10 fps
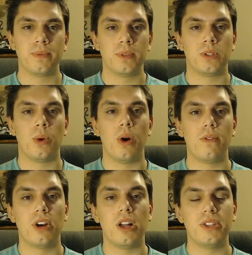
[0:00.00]
So
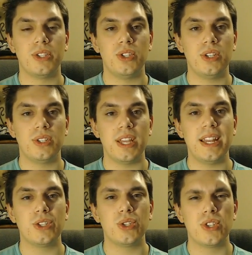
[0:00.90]
overall, this is just an
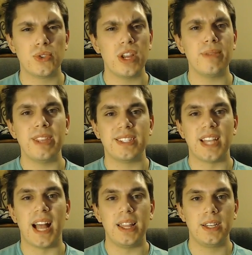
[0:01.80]
extremely
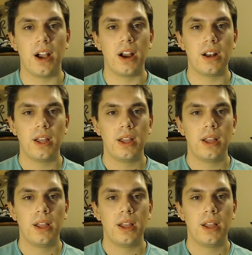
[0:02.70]
solid card,